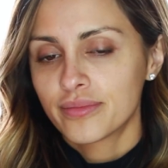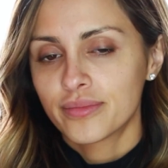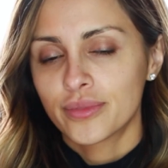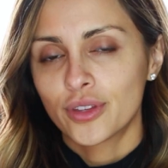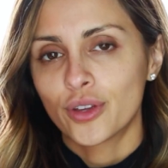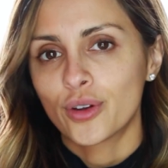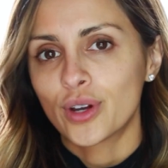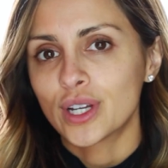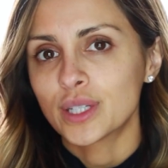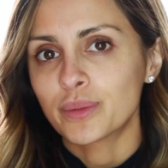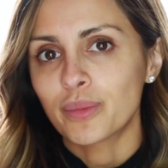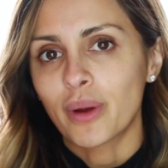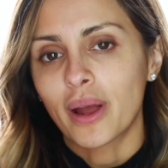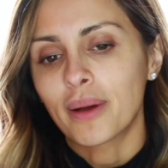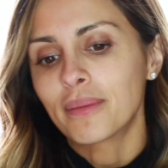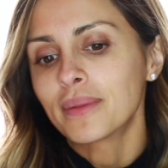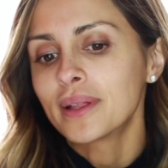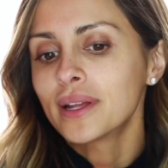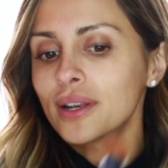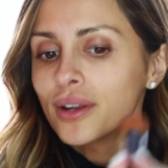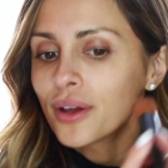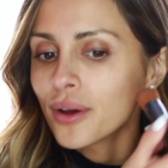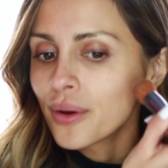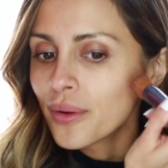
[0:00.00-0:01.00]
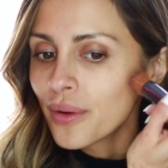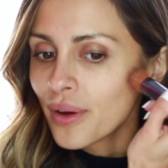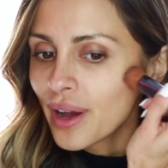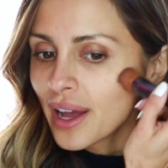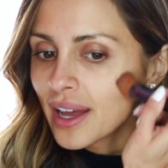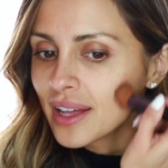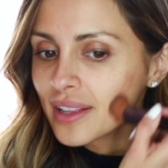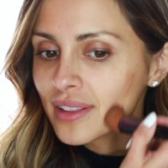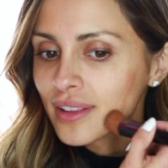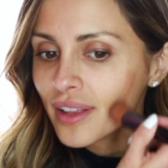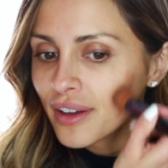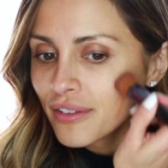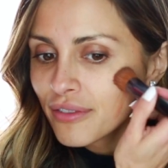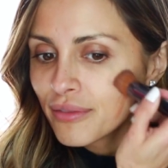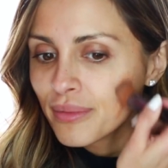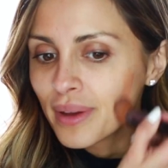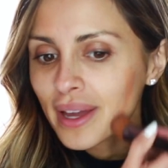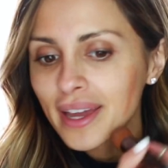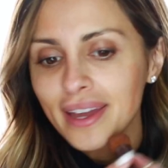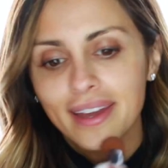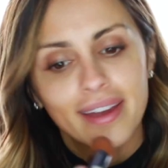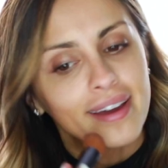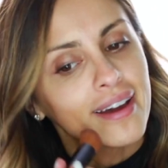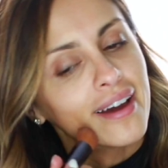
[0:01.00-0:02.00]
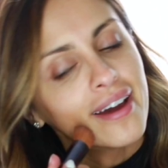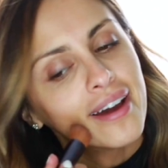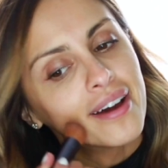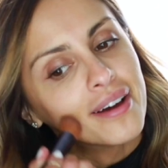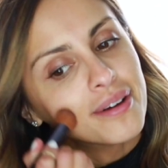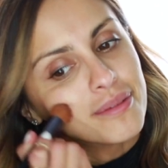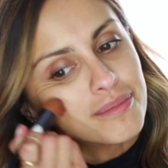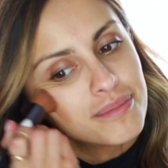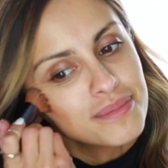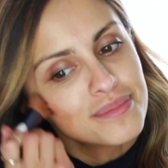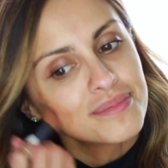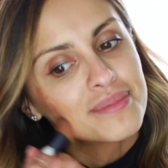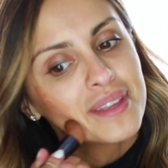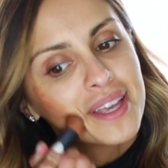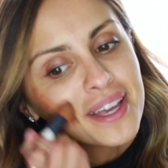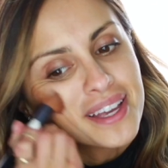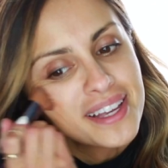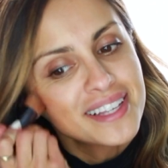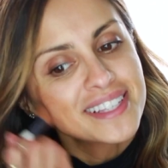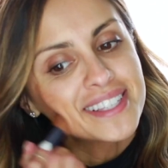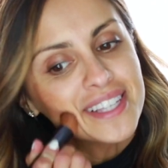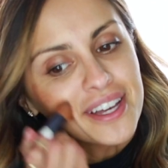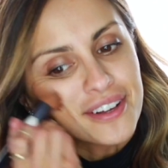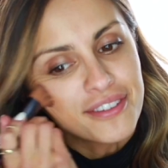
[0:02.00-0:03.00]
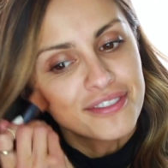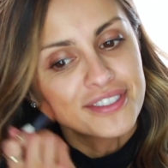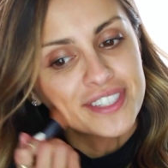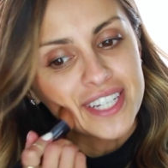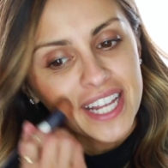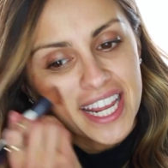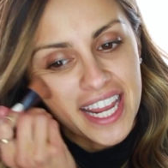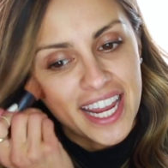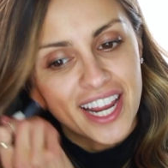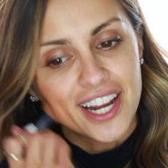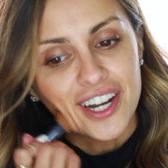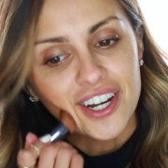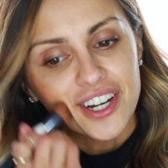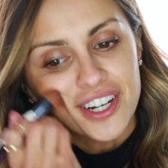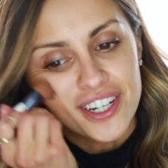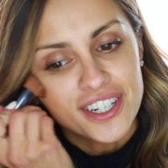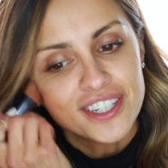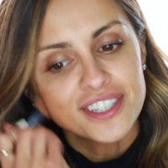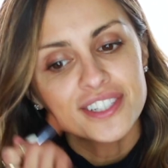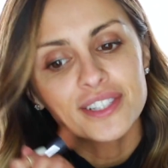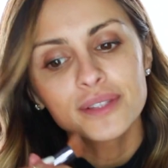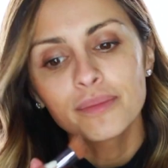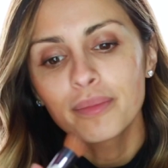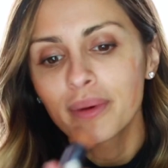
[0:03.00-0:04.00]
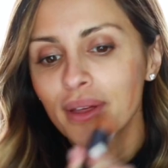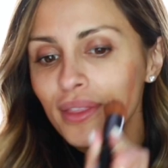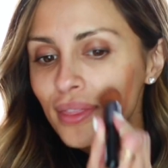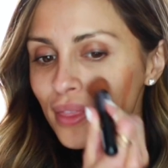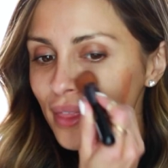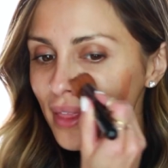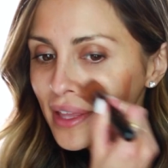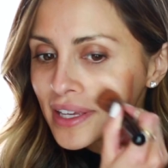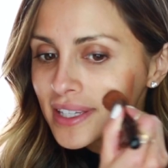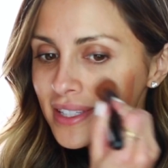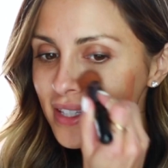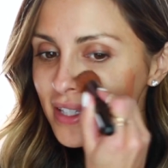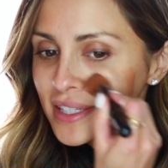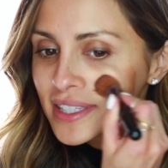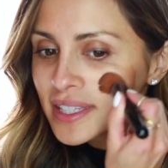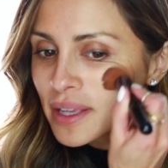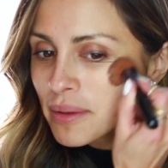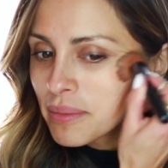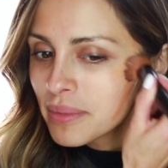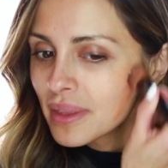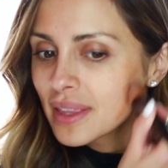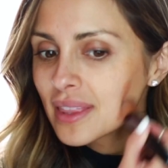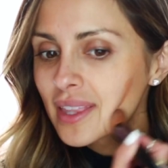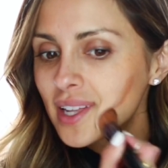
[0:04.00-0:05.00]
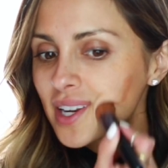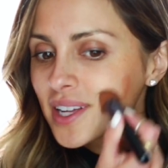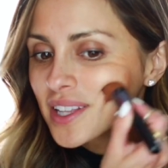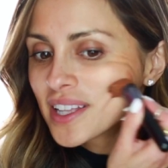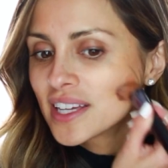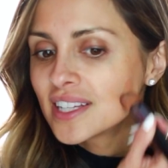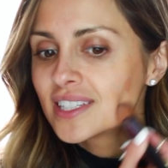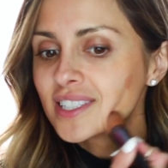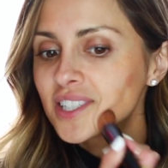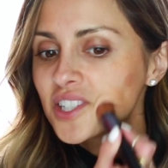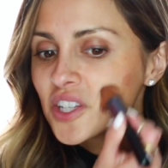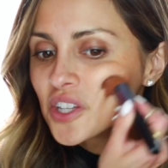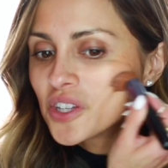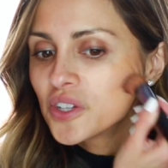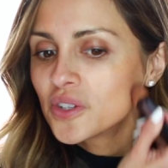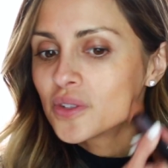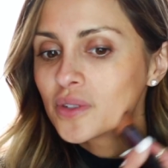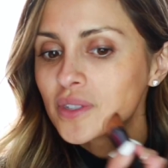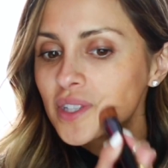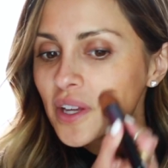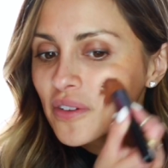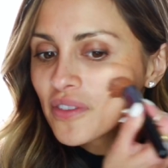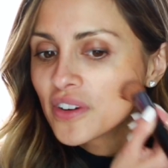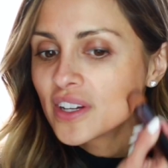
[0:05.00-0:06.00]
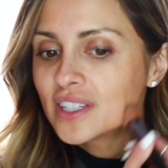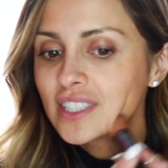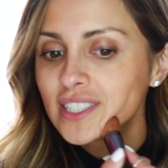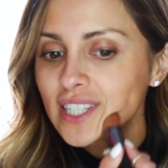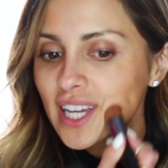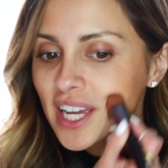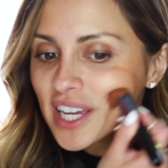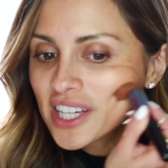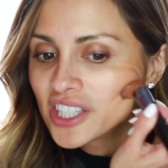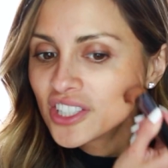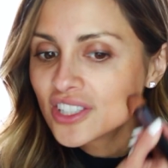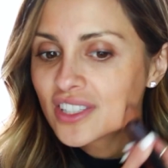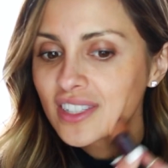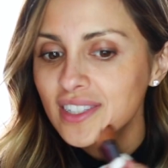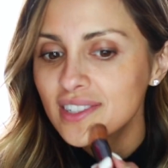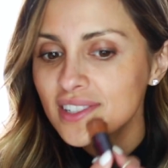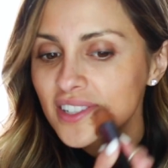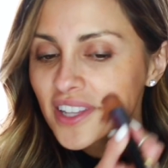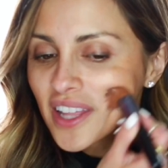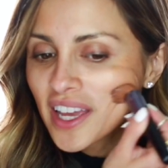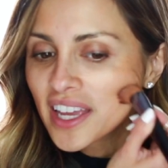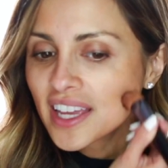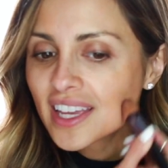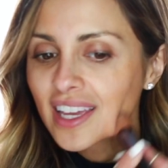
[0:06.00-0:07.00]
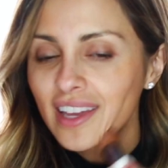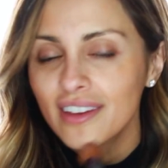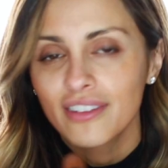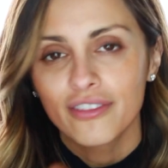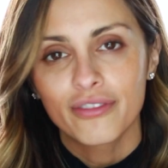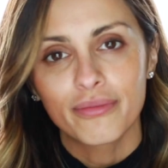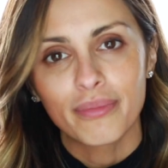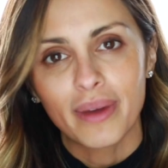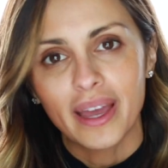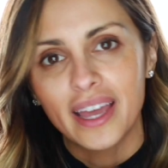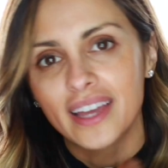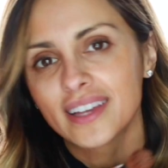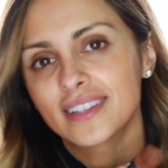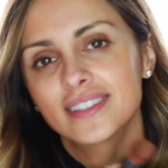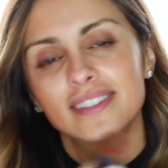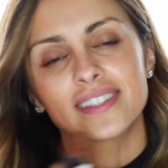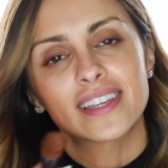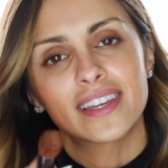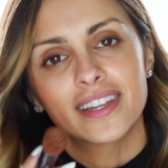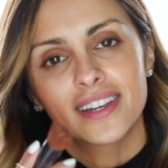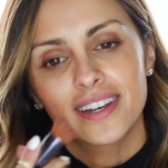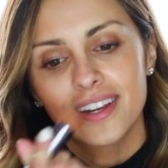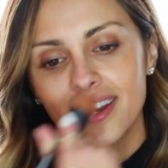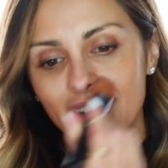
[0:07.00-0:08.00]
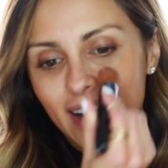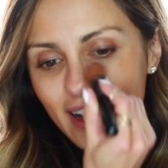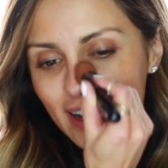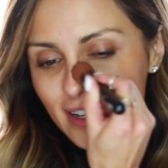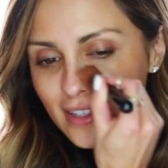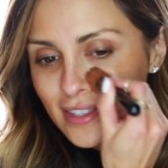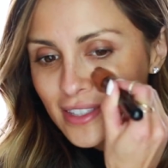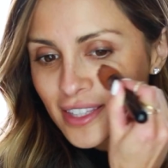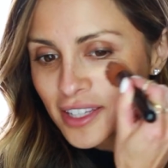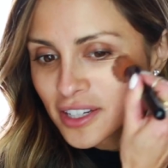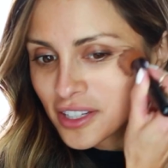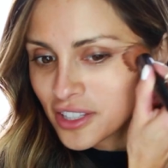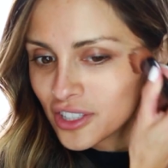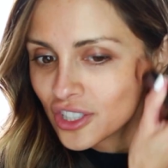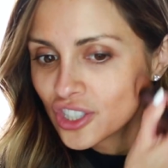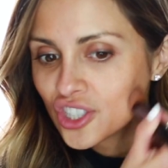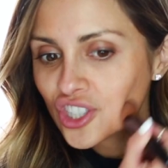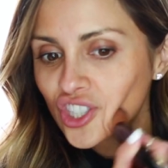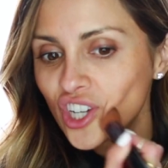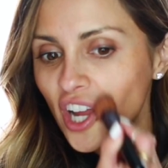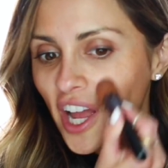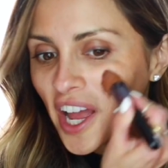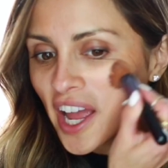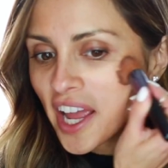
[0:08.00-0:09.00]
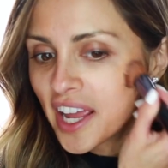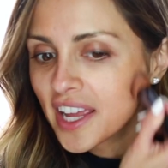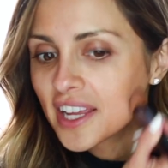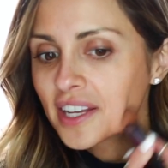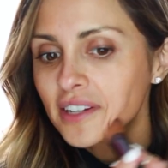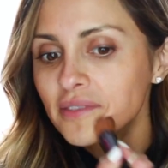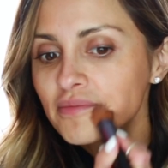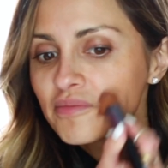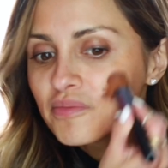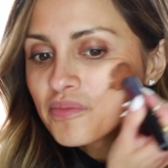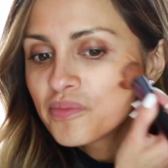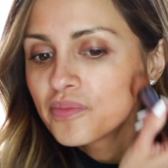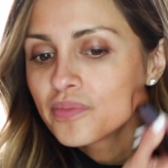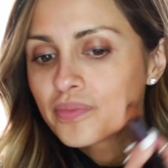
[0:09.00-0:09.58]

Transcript: You guys probably know I love my self tanners, but this is something that I like to use every day just to like give my skin a nice little shine.